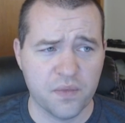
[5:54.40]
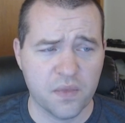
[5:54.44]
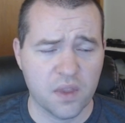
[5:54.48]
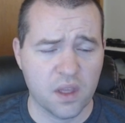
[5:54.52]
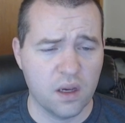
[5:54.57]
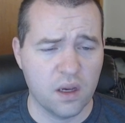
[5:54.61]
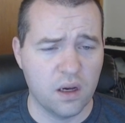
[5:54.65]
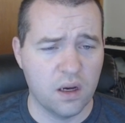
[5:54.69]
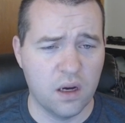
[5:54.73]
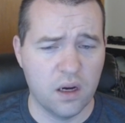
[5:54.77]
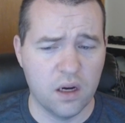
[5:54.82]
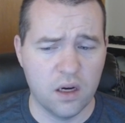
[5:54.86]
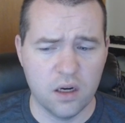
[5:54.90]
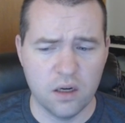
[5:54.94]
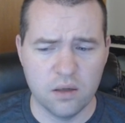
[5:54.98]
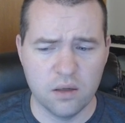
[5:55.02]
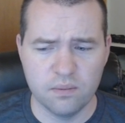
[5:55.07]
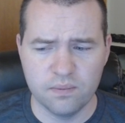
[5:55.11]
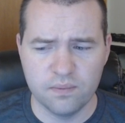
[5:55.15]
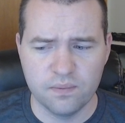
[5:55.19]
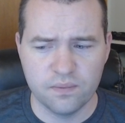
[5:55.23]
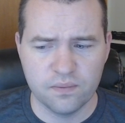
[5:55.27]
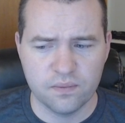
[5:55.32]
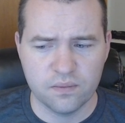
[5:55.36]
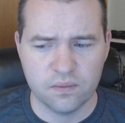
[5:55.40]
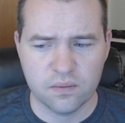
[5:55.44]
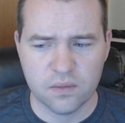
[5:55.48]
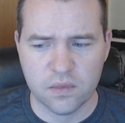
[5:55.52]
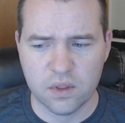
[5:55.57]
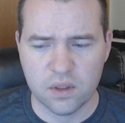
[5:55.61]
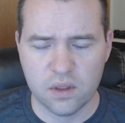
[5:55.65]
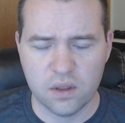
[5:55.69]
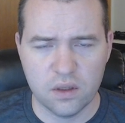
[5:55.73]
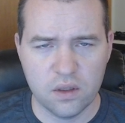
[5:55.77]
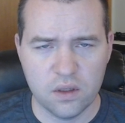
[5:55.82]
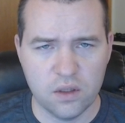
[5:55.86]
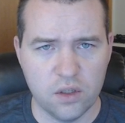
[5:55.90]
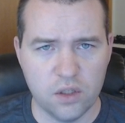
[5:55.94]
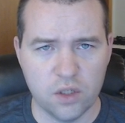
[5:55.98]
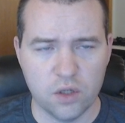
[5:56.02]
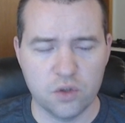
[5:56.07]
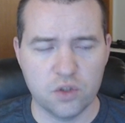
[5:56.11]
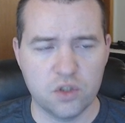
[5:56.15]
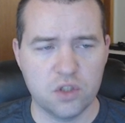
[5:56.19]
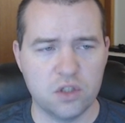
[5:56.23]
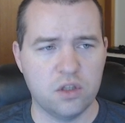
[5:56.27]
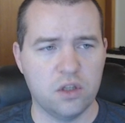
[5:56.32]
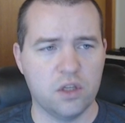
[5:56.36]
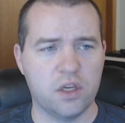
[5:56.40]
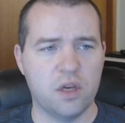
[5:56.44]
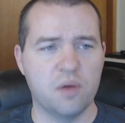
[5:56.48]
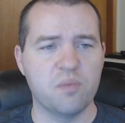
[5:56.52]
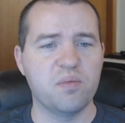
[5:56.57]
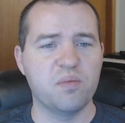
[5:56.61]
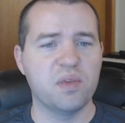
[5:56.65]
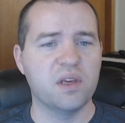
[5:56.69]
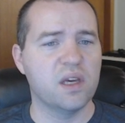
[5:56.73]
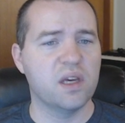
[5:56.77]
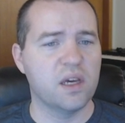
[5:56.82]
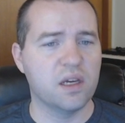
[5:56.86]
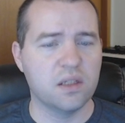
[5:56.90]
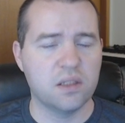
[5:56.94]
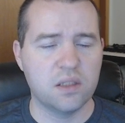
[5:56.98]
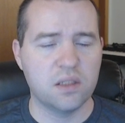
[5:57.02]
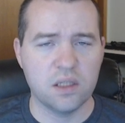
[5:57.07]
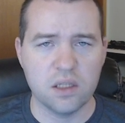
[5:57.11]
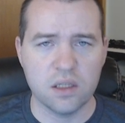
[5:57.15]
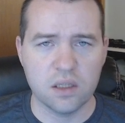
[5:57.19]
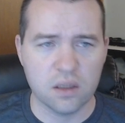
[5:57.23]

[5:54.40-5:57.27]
You know, just look at BAT.